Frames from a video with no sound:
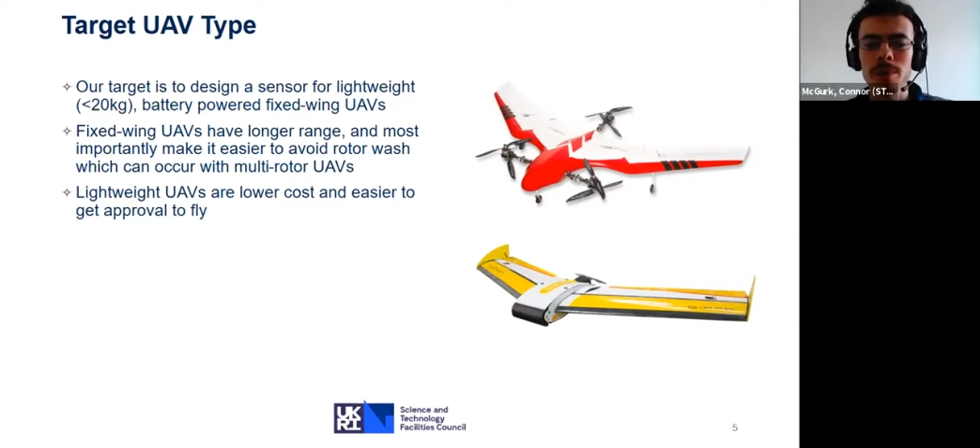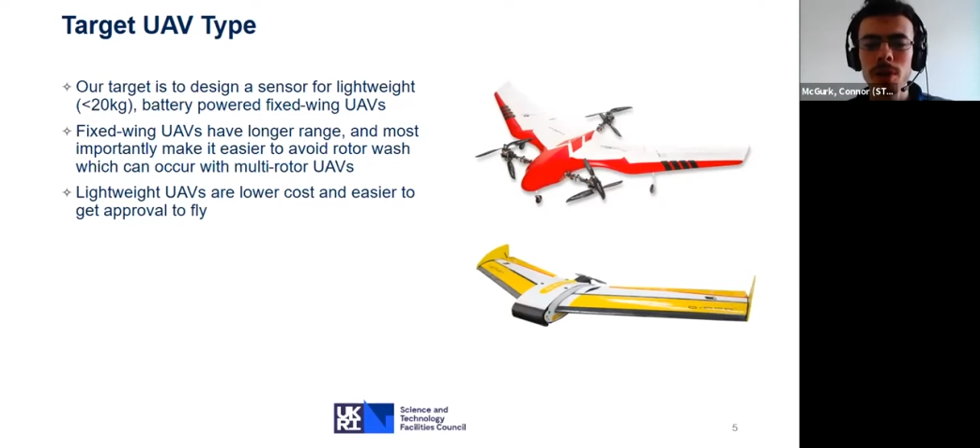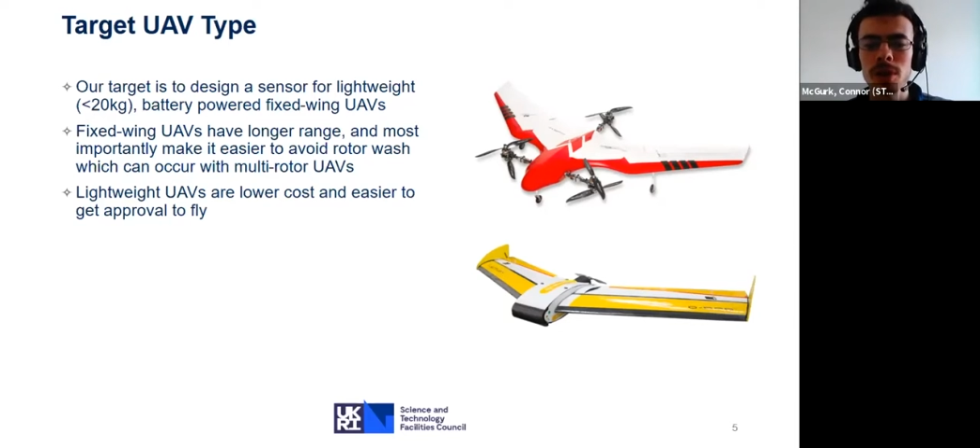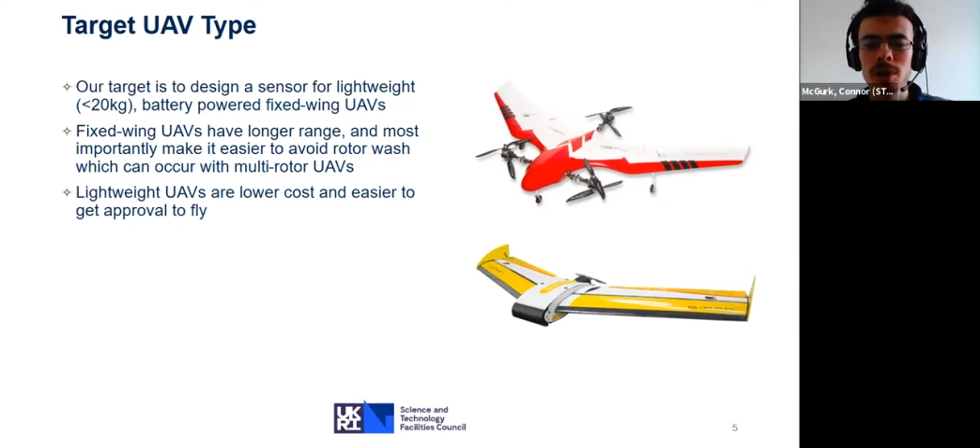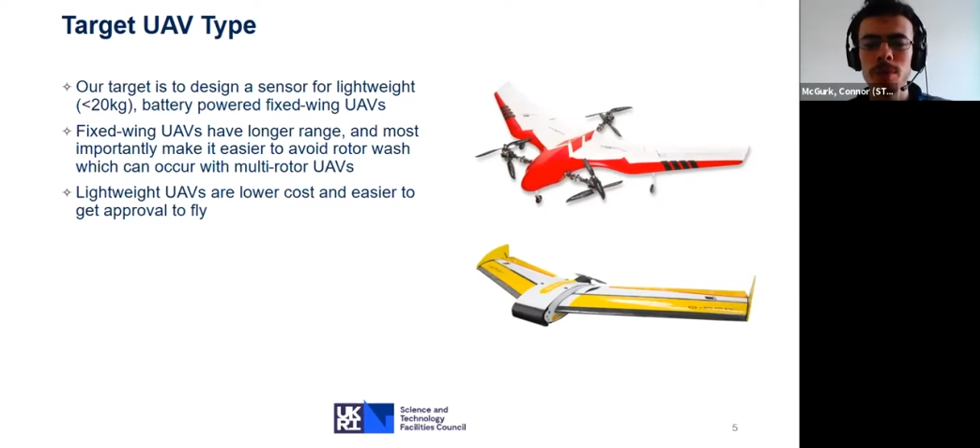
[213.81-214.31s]

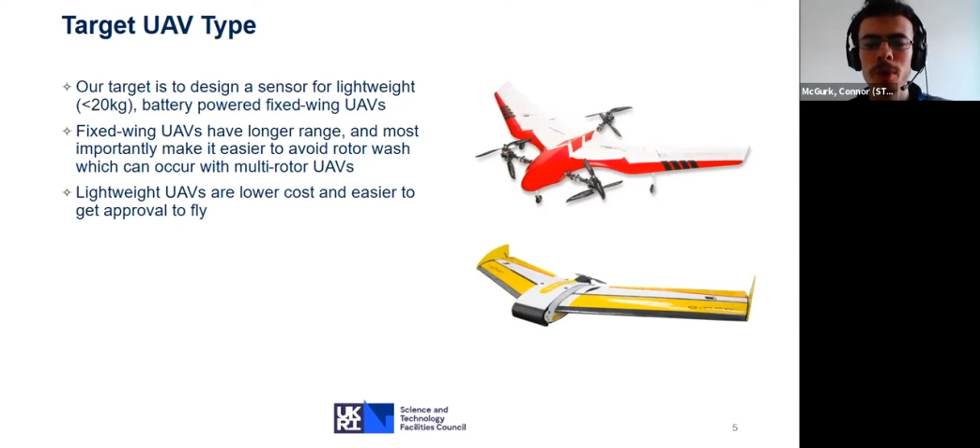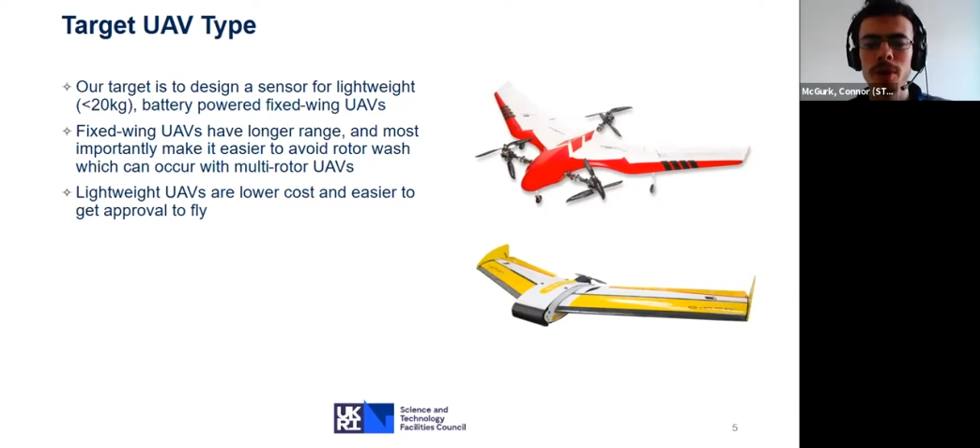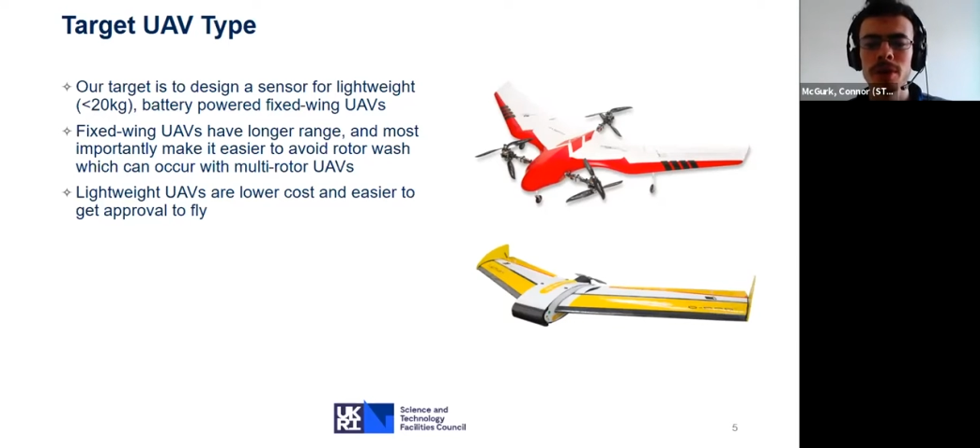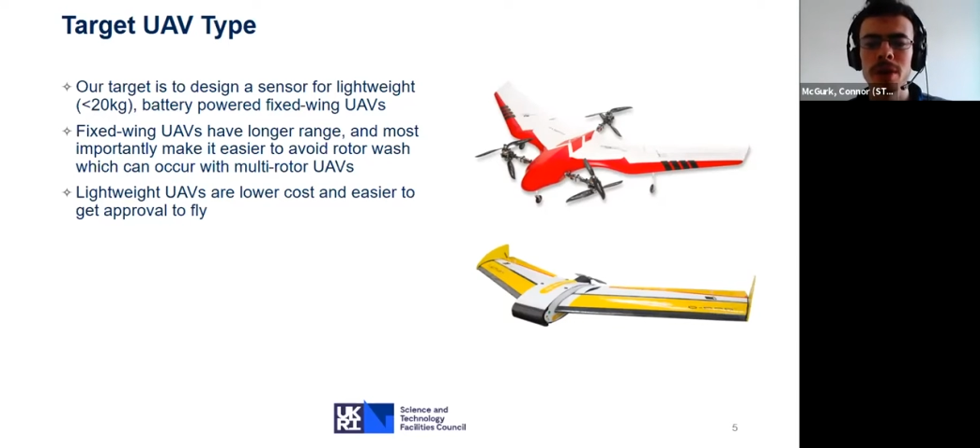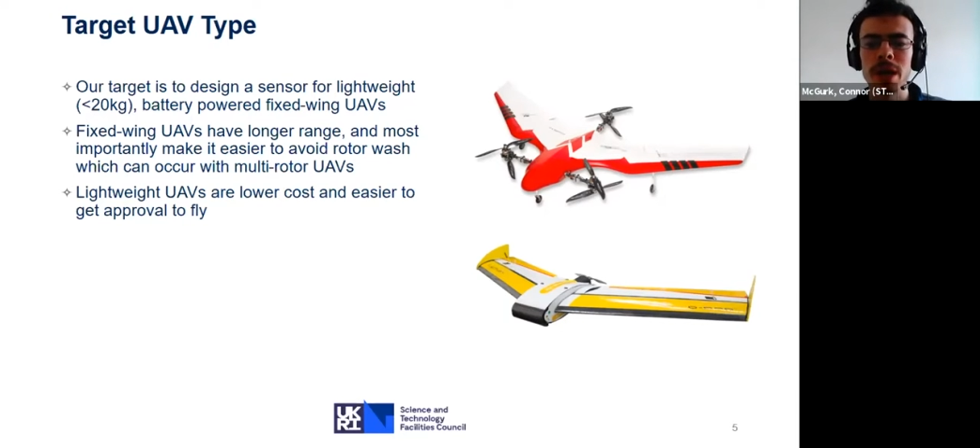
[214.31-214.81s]
most
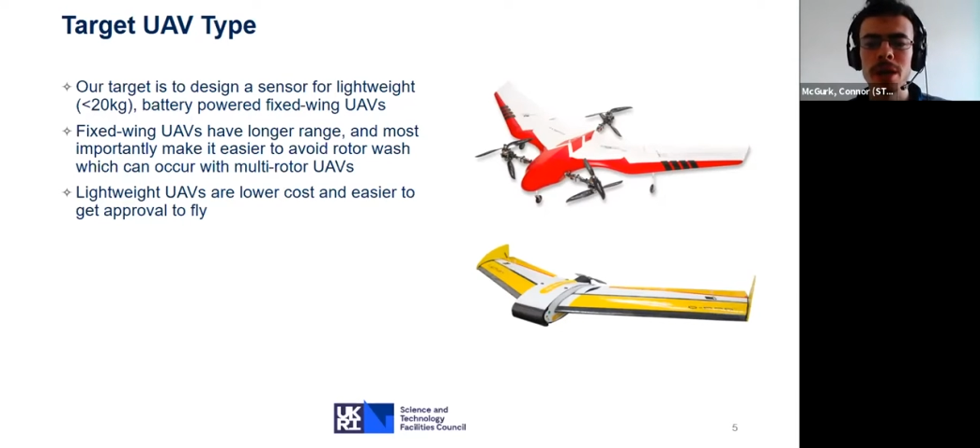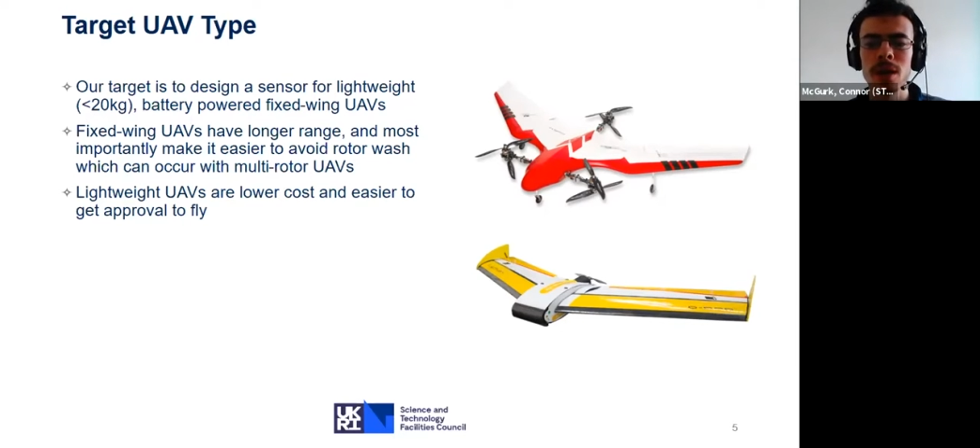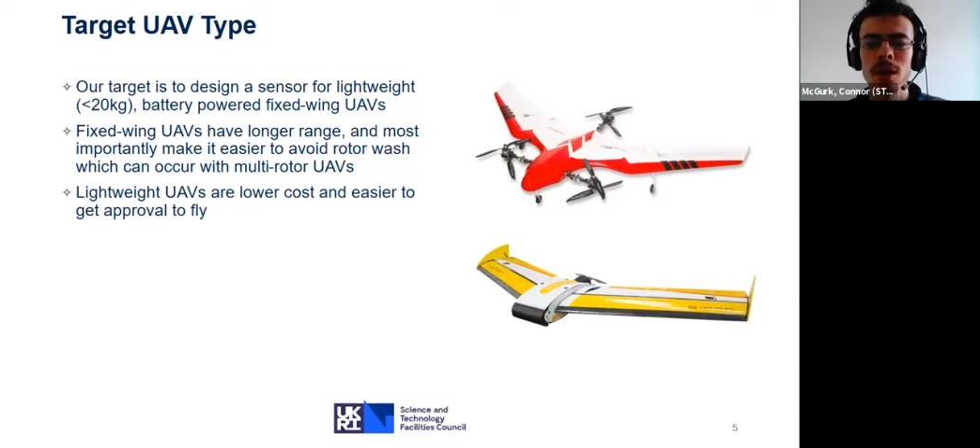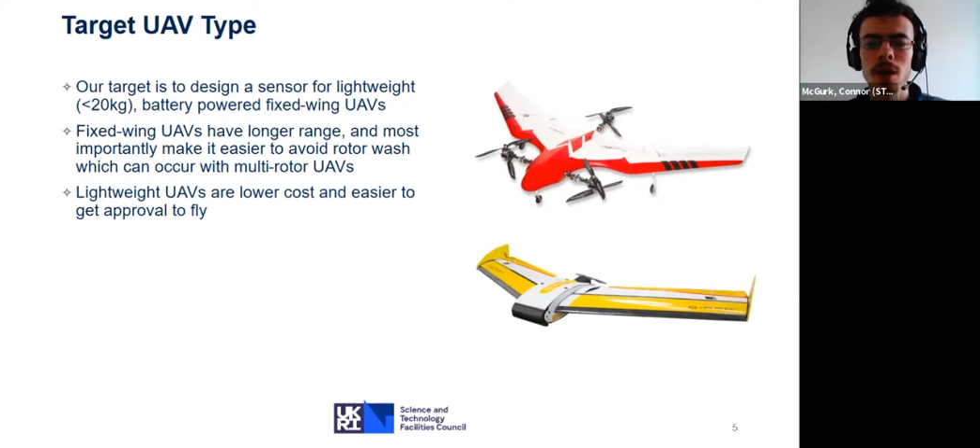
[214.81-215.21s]
importantly,